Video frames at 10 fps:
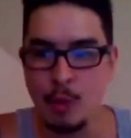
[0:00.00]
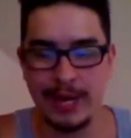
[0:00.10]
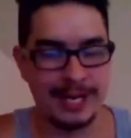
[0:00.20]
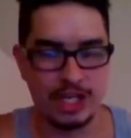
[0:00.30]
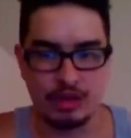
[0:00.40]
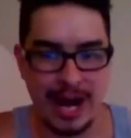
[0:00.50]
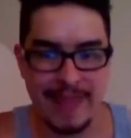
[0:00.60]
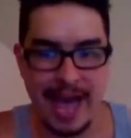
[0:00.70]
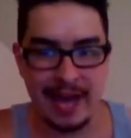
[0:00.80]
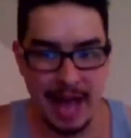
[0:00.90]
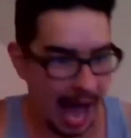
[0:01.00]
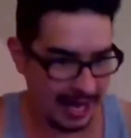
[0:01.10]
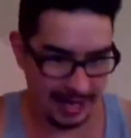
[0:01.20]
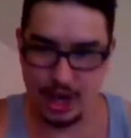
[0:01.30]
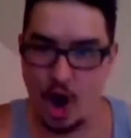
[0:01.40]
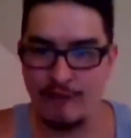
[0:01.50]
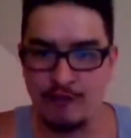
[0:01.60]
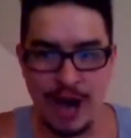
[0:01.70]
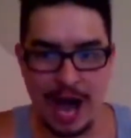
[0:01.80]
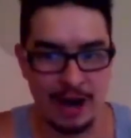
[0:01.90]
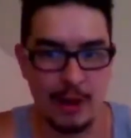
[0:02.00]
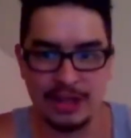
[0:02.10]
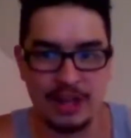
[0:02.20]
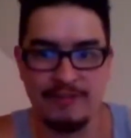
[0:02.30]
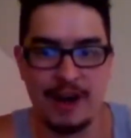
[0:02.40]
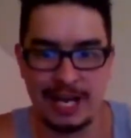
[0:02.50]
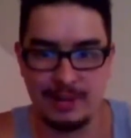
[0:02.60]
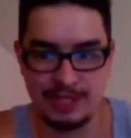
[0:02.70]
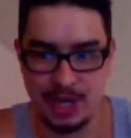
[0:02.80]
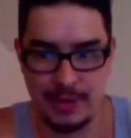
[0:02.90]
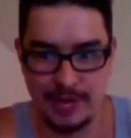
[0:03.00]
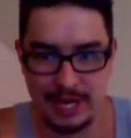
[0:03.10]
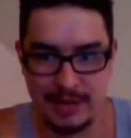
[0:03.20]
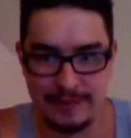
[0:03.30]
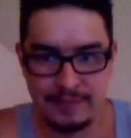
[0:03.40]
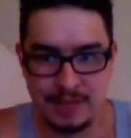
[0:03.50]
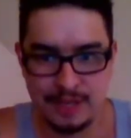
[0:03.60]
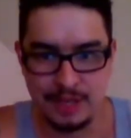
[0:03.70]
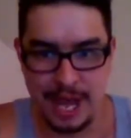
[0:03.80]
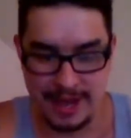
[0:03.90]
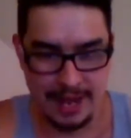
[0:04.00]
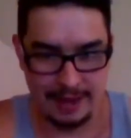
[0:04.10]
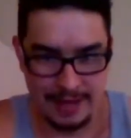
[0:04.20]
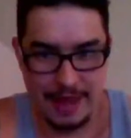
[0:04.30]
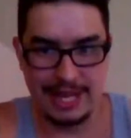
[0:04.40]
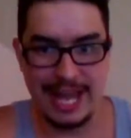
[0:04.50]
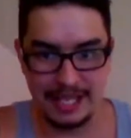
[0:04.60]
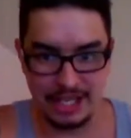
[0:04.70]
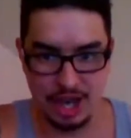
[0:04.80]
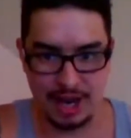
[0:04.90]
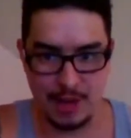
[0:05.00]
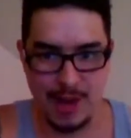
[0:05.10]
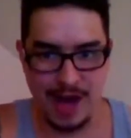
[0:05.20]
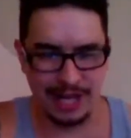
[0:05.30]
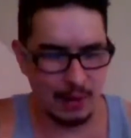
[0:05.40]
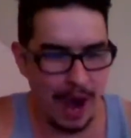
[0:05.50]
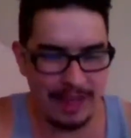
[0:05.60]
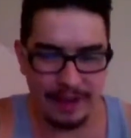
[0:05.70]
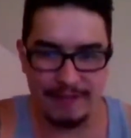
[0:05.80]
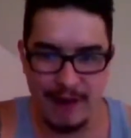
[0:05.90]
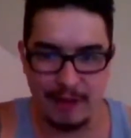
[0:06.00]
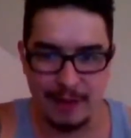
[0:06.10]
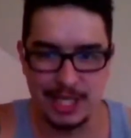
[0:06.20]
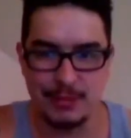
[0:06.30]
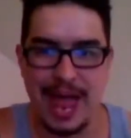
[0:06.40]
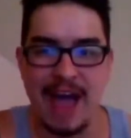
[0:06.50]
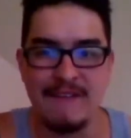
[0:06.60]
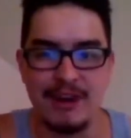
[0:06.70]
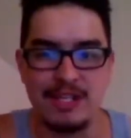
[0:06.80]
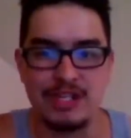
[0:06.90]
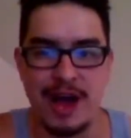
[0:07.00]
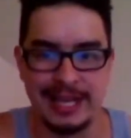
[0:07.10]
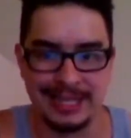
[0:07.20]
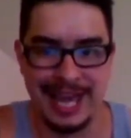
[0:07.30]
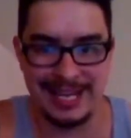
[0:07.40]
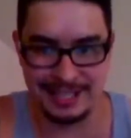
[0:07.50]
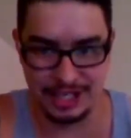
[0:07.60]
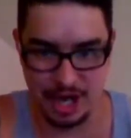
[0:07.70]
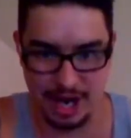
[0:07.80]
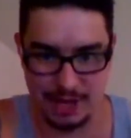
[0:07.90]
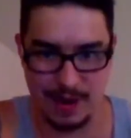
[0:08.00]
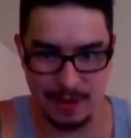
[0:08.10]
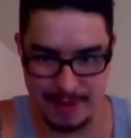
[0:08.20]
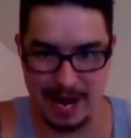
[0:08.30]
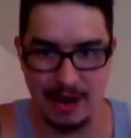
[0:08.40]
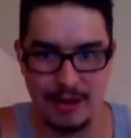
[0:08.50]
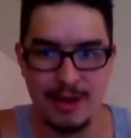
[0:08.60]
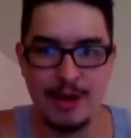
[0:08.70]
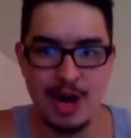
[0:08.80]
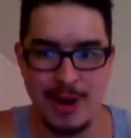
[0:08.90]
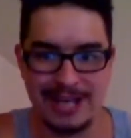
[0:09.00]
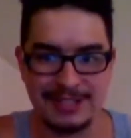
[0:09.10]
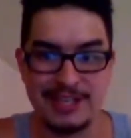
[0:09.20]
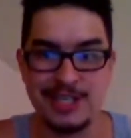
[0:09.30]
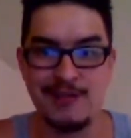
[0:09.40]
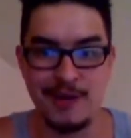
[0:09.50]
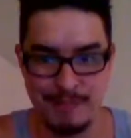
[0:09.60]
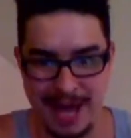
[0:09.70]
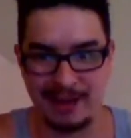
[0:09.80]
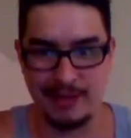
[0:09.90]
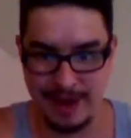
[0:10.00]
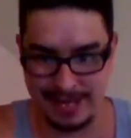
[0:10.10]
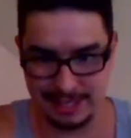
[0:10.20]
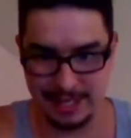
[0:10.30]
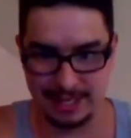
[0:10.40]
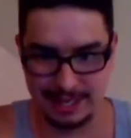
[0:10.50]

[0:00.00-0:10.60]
We didn't train that. I didn't call for it. I don't know what the fuck he was doing. So, and then the lazy shot on Yoel. Like, why the fuck would you ever try a lazy shot at Yoel Romero, who has a silver medal in wrestling?